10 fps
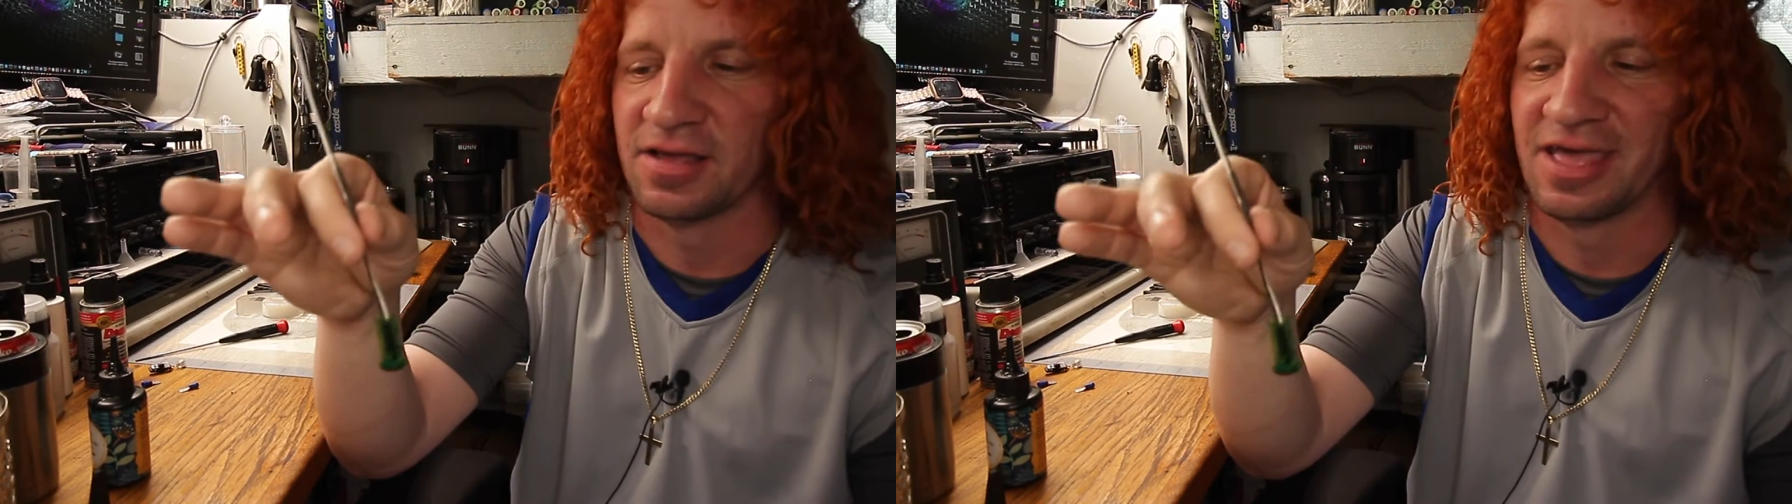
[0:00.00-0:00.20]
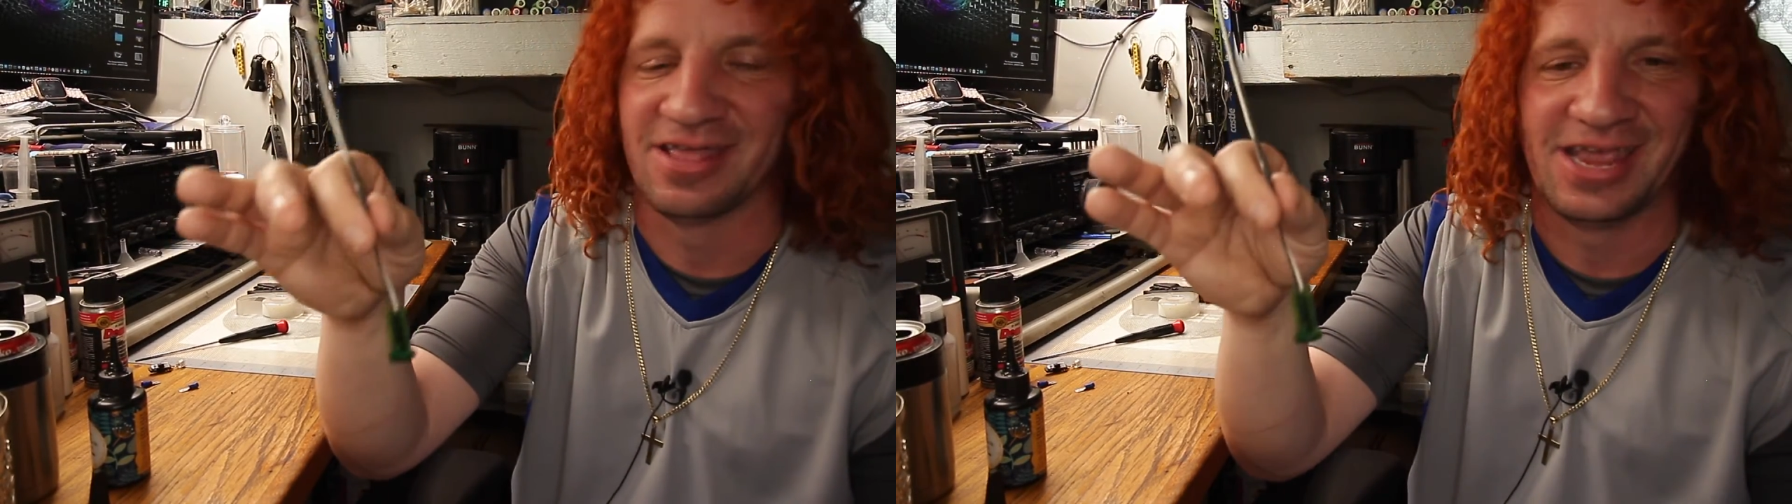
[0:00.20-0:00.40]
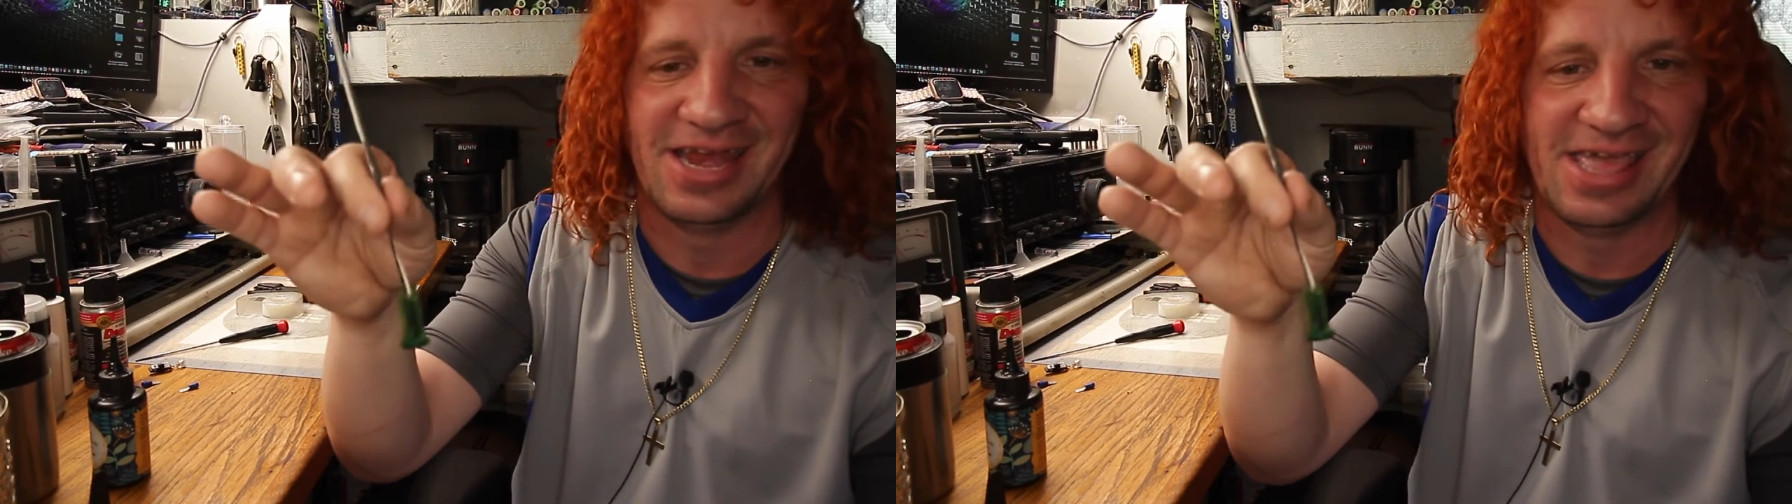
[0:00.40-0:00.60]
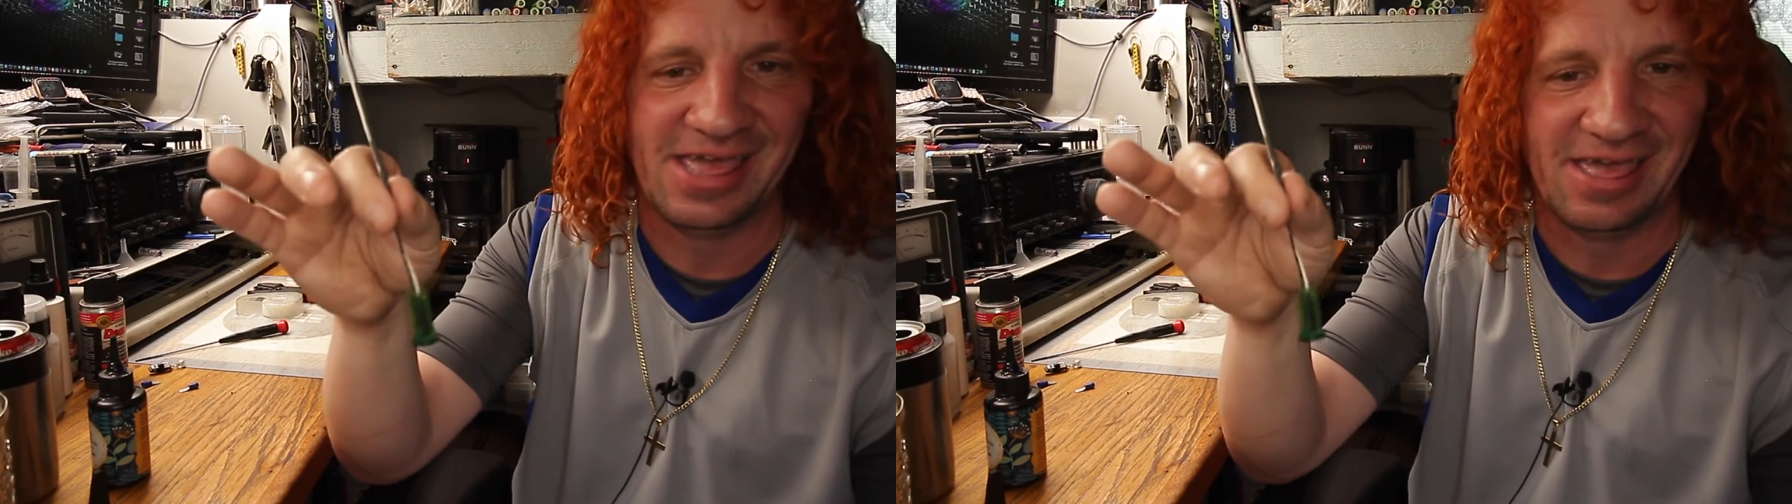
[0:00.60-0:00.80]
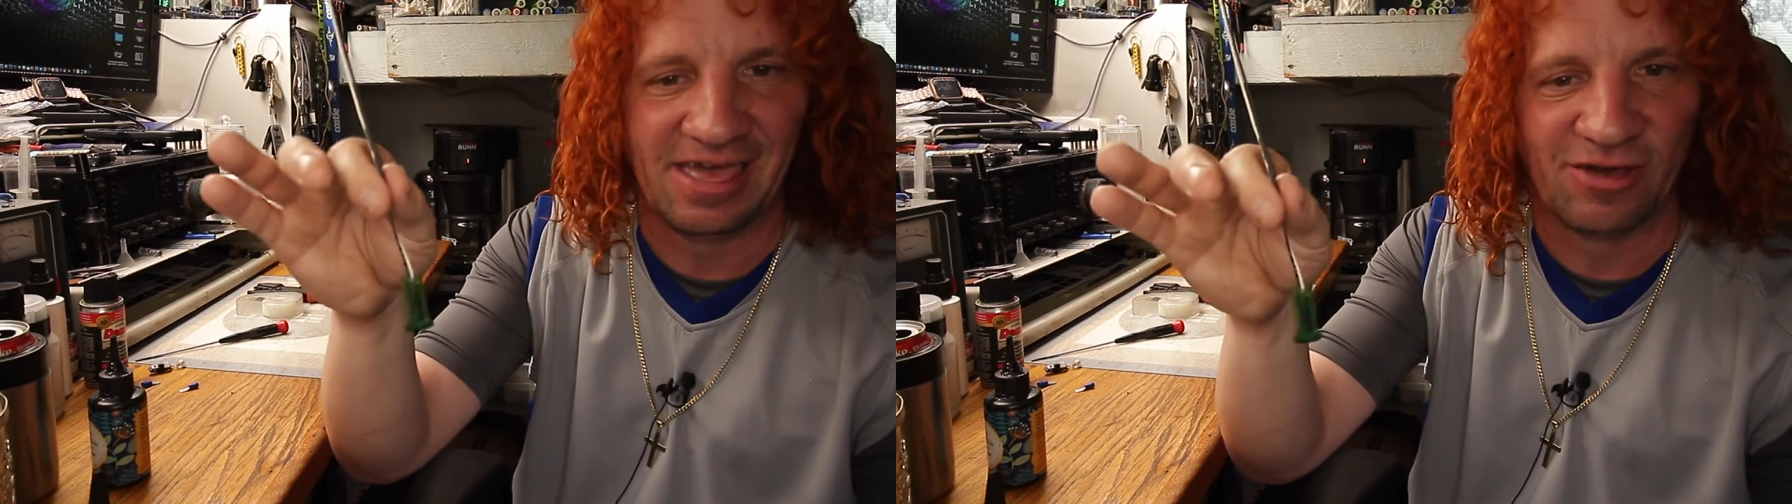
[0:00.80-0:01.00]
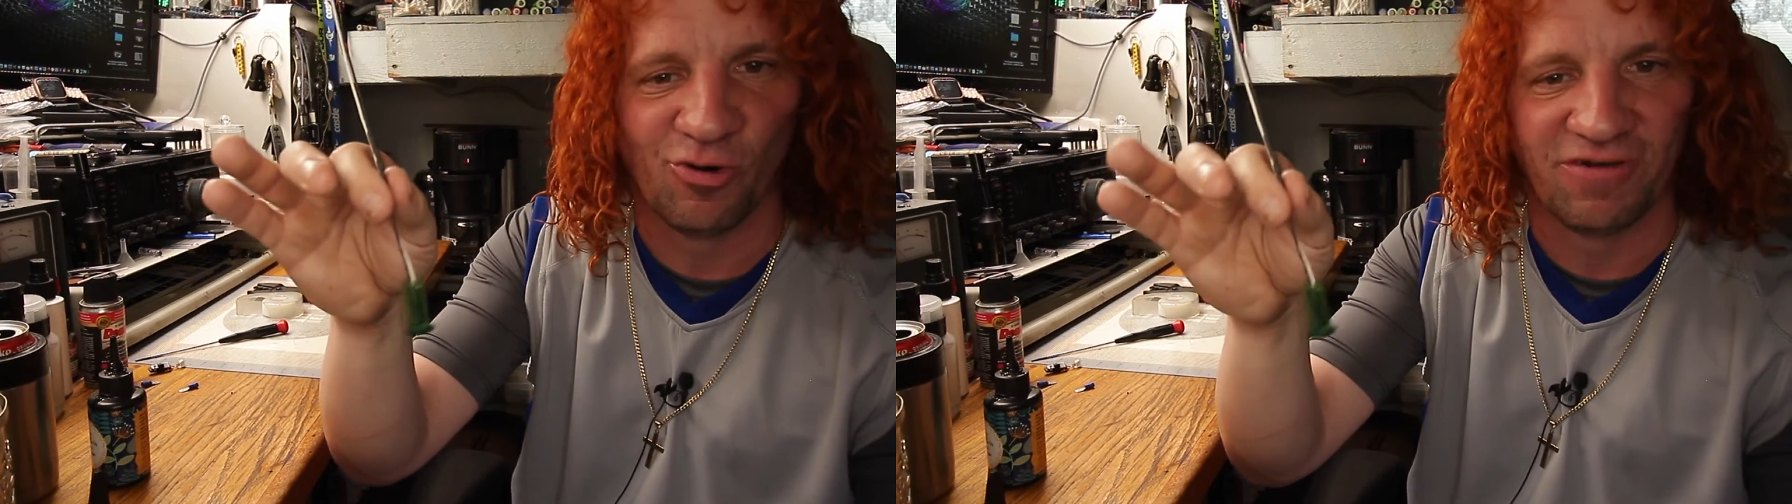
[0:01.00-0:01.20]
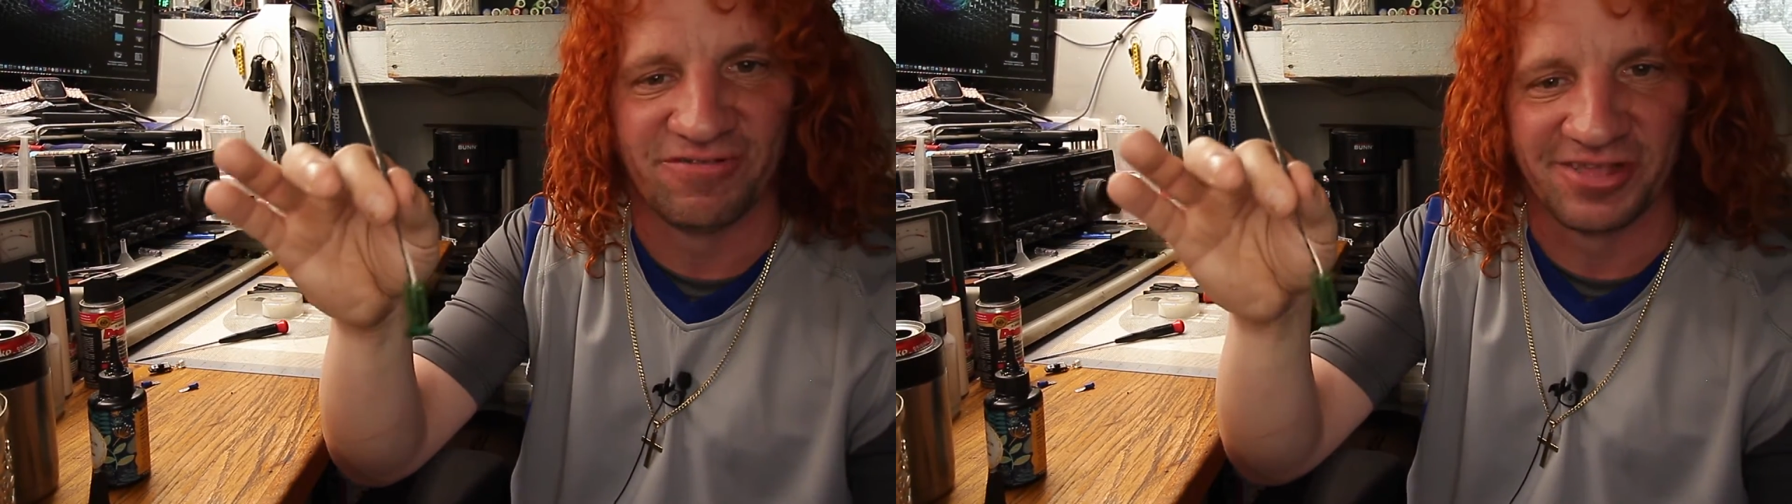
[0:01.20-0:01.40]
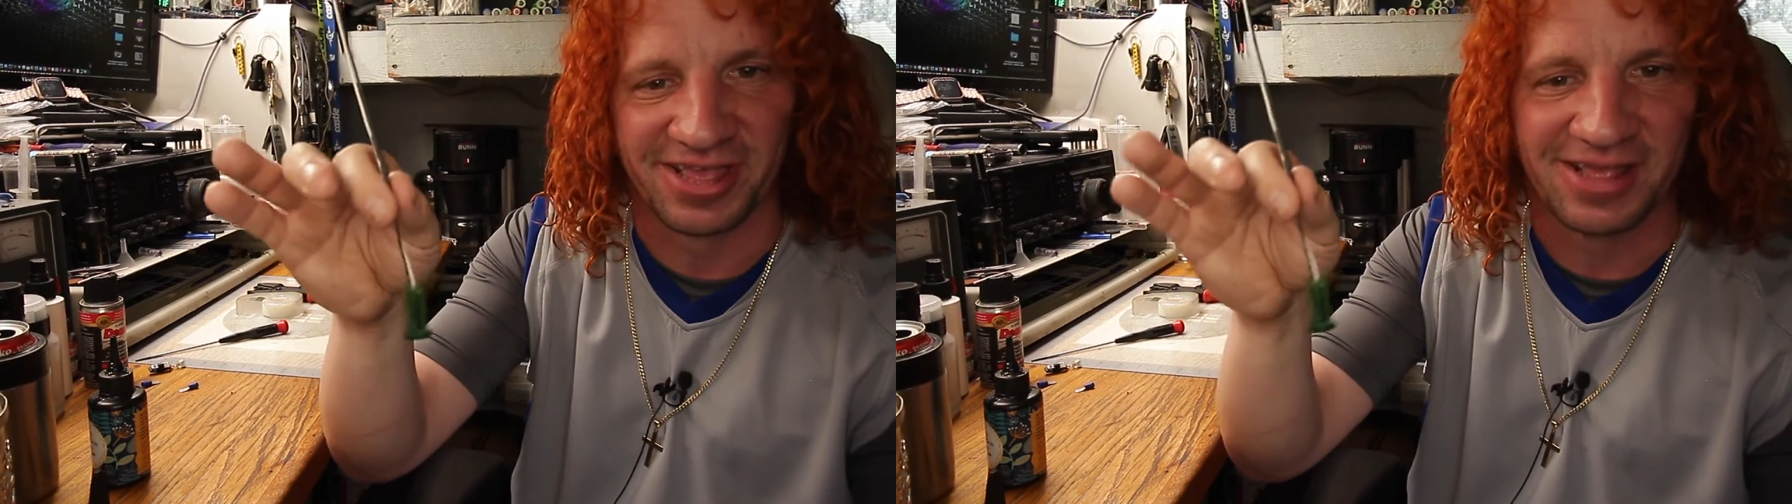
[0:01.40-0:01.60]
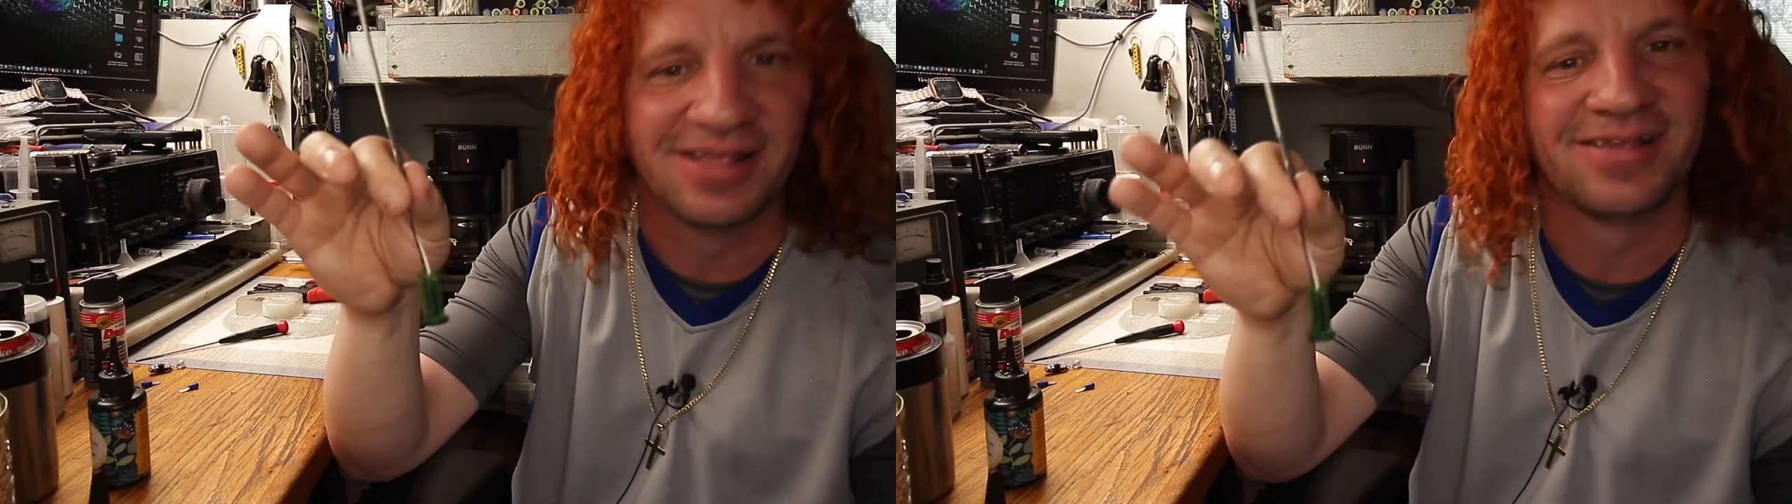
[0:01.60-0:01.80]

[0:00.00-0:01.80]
LED equivalent,